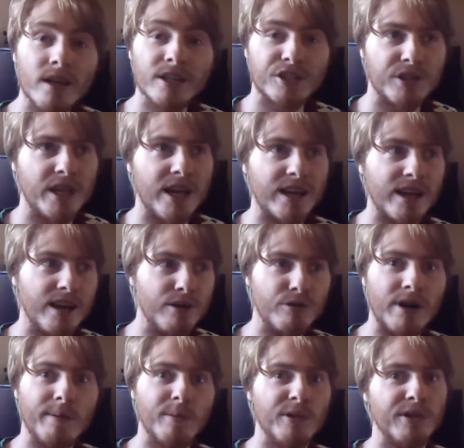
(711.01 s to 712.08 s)
So yeah, I kind of
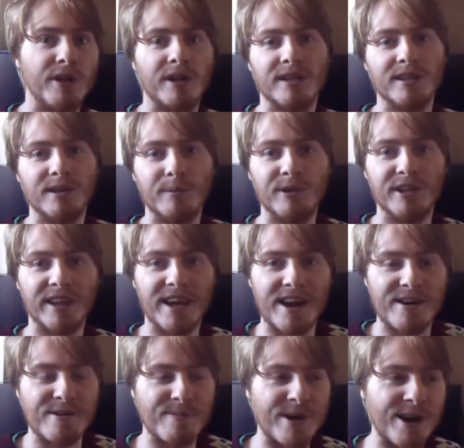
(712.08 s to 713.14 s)
rambled on a little bit
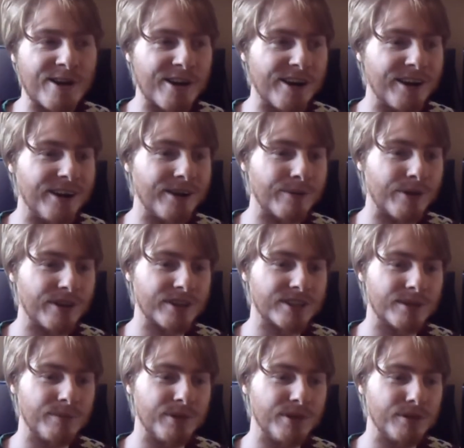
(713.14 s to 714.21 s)
there about uh, what this
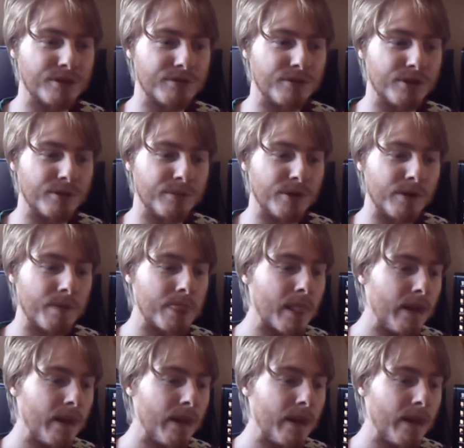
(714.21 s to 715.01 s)
could be used for, but